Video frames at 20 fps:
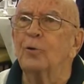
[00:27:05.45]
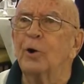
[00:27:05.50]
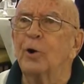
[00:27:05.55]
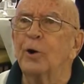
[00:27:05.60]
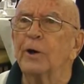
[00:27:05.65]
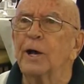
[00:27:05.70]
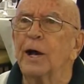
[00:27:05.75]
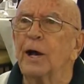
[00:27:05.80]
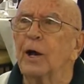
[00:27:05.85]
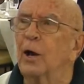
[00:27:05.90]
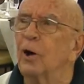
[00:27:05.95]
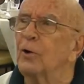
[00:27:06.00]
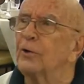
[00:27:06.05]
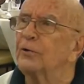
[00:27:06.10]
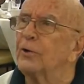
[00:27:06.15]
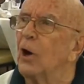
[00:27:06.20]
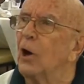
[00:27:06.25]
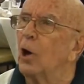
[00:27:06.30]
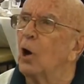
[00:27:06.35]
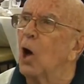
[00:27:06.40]
turkey
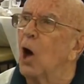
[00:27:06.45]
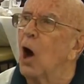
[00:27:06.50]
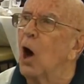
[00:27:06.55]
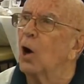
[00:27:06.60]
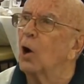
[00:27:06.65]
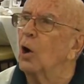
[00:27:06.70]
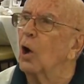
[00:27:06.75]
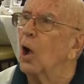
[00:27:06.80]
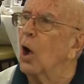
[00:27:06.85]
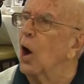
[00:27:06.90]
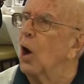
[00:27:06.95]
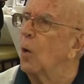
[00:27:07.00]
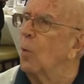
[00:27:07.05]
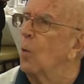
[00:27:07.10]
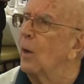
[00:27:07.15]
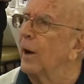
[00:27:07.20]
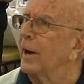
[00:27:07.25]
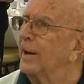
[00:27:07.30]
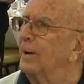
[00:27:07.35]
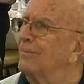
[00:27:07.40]
goes a long,
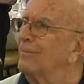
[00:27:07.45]
long way.